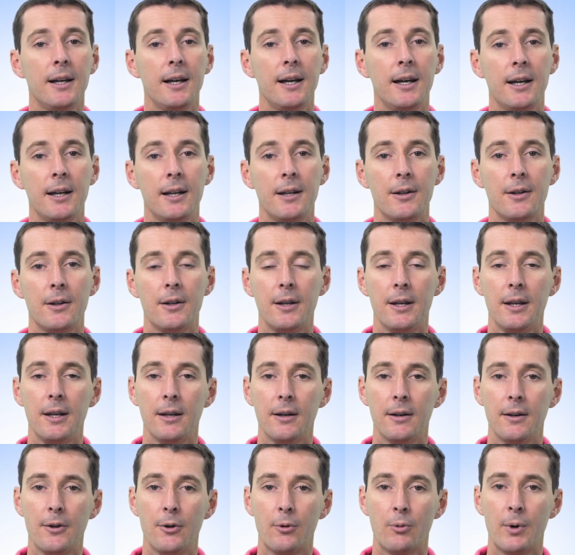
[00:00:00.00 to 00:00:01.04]
and
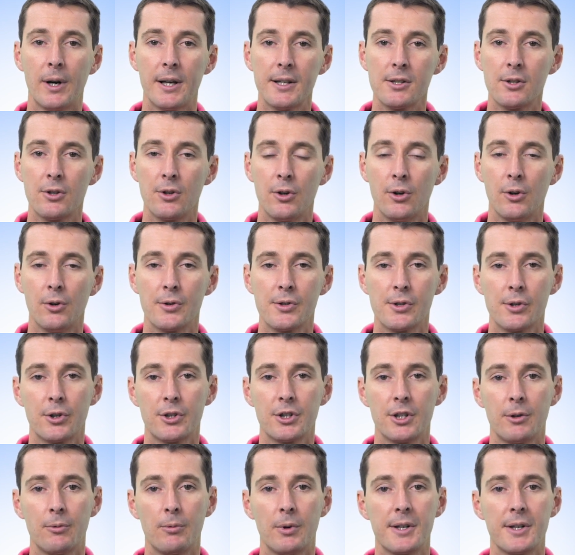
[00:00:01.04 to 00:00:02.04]
the, uh, the rescue, search and